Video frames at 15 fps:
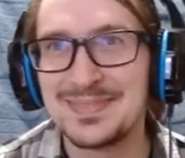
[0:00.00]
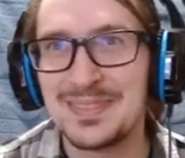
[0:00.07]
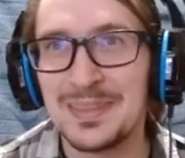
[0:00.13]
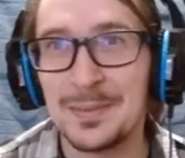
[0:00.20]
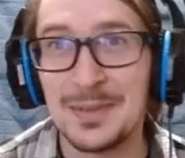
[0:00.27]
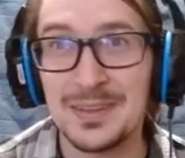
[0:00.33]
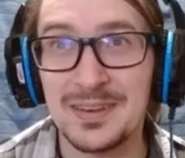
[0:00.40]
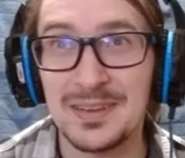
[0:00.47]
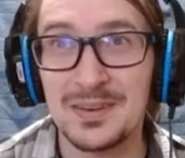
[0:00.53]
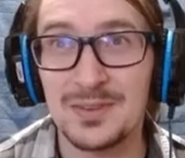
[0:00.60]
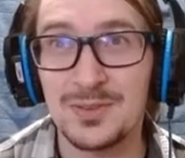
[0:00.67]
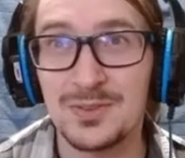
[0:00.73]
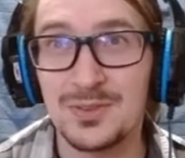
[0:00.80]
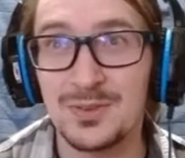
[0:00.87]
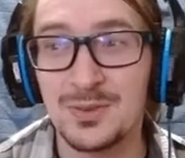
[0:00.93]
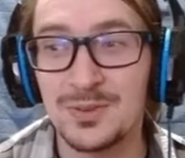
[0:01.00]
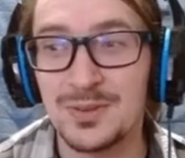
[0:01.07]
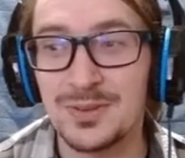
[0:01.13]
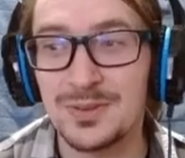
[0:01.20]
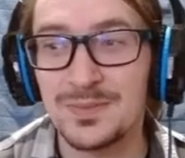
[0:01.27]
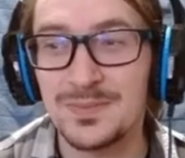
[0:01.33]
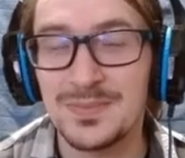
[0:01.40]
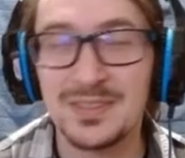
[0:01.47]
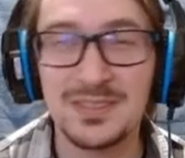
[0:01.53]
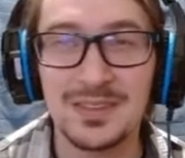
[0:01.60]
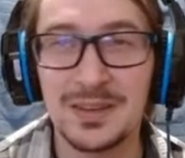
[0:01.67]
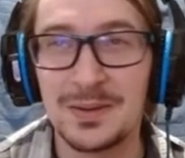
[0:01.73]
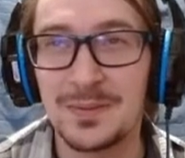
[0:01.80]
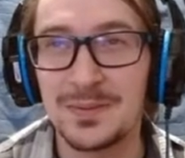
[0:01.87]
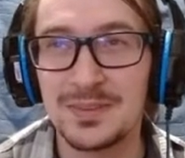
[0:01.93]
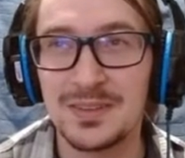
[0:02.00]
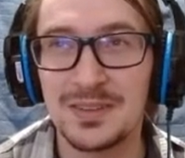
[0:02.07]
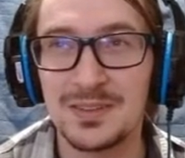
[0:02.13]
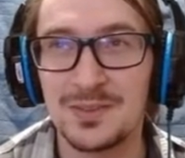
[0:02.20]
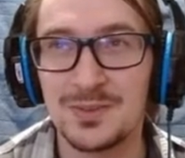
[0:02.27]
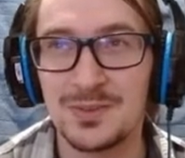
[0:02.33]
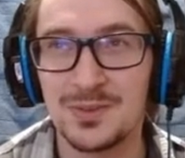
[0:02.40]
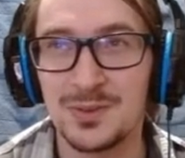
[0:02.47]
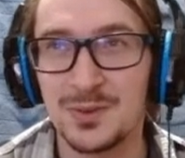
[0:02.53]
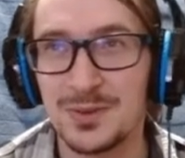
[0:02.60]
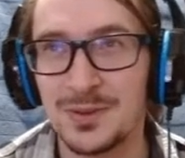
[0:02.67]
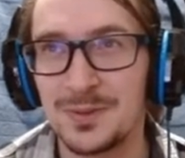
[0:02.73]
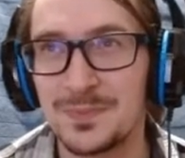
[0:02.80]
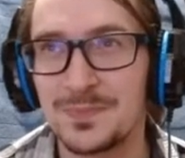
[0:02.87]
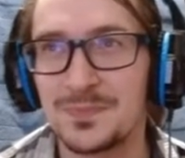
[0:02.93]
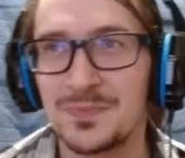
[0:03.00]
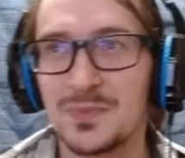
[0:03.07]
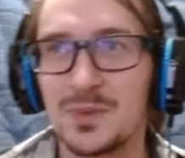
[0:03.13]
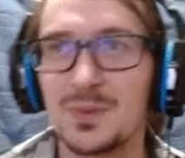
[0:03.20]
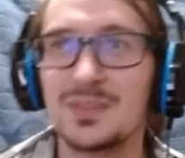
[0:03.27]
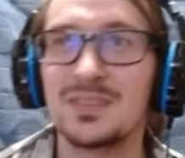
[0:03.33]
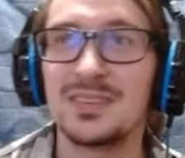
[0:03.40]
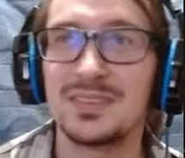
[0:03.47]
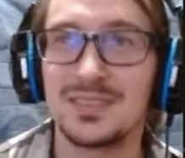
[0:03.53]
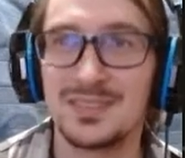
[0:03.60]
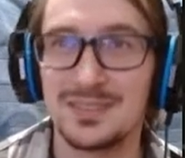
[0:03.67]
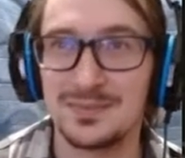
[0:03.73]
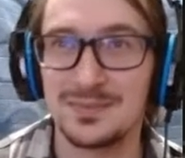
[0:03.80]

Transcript: Am I getting another tutorial? Let's go. Let's get another tutorial. What's this?